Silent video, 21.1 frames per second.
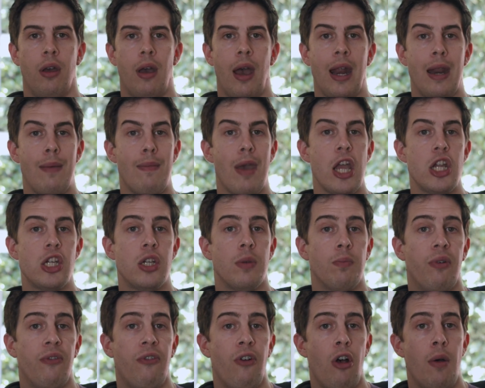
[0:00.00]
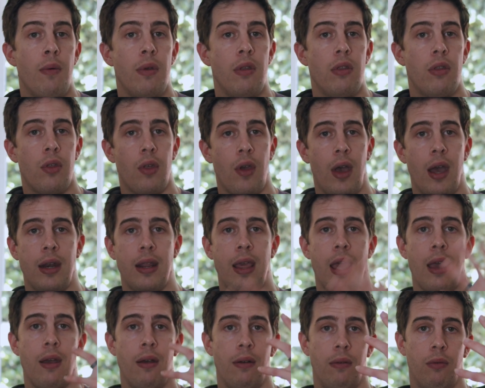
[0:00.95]
animation performance, so I'd
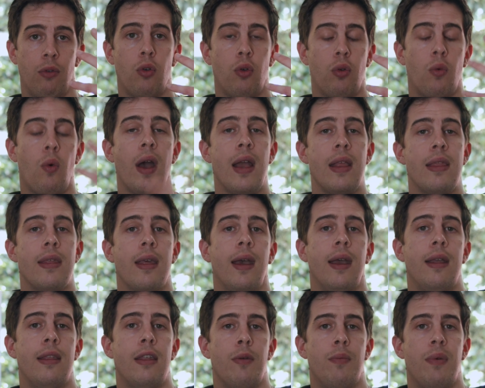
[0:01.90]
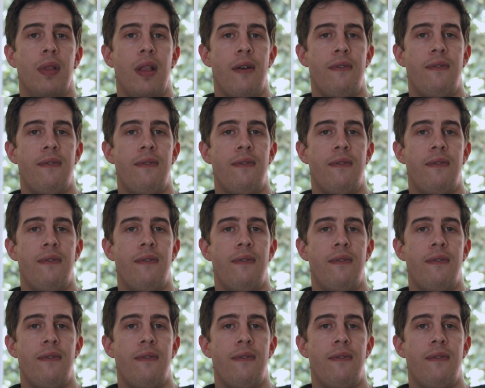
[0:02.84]
get quite tight up in their